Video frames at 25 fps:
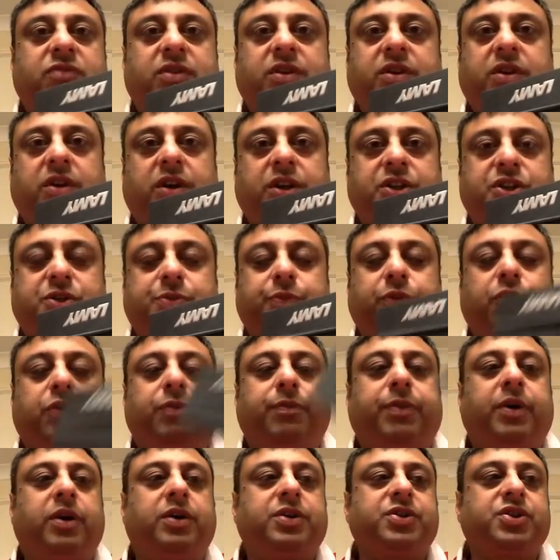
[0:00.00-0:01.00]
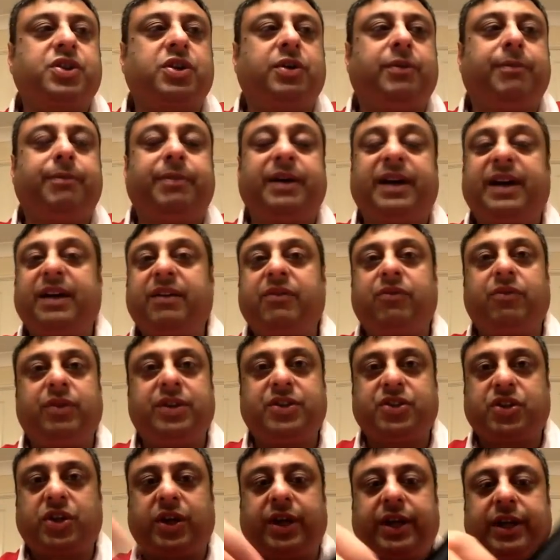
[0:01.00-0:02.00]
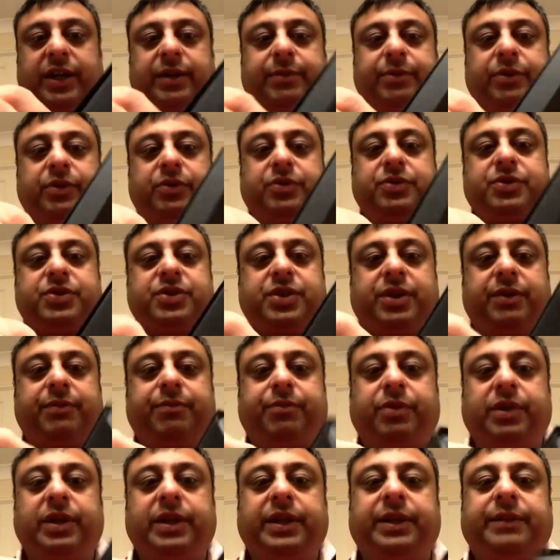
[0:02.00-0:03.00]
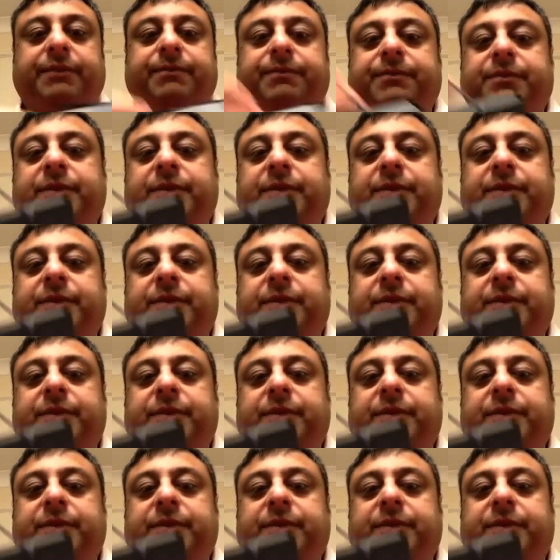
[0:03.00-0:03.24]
Nice small box, compact, recyclable, so brilliant.